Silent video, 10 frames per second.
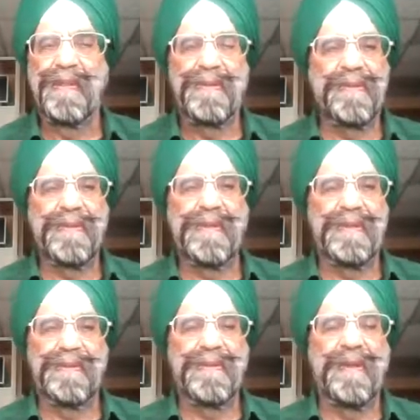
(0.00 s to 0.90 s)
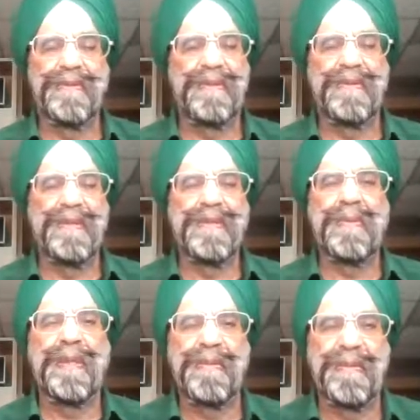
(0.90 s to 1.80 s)
You have to do
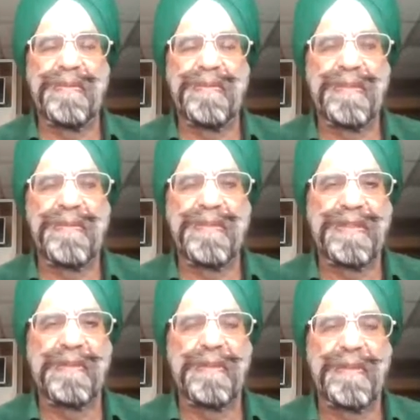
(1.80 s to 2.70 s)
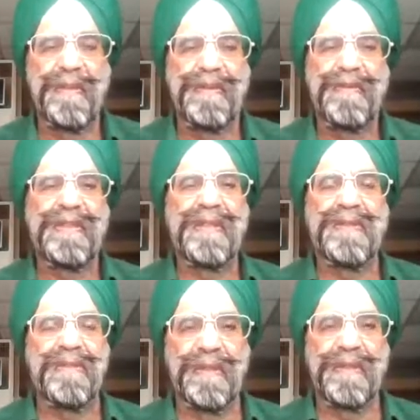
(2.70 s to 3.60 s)
experiment with Shabad which
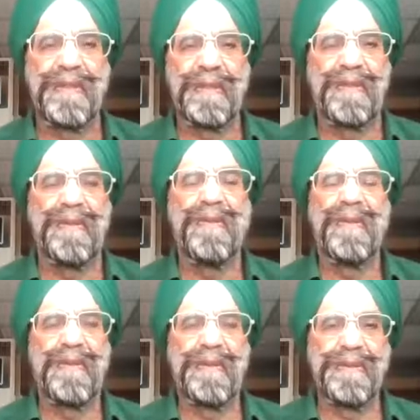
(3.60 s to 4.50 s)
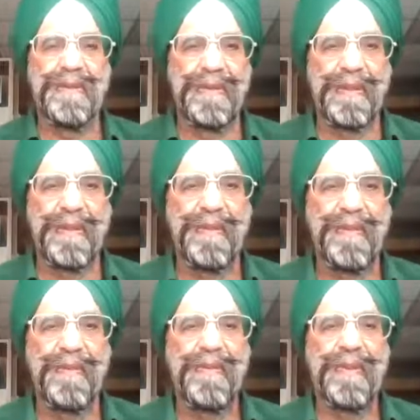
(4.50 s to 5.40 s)
has 1 Rahau or 2 Rahau
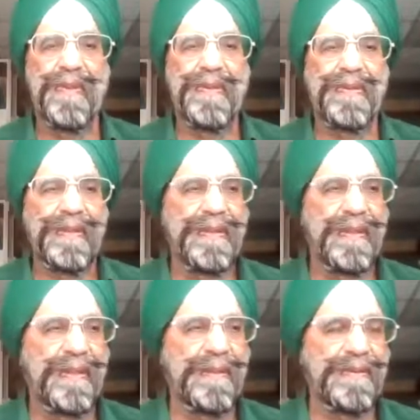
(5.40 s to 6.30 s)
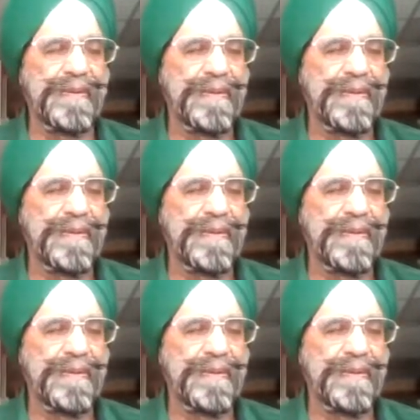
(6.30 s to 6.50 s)
or 3 Rahaus.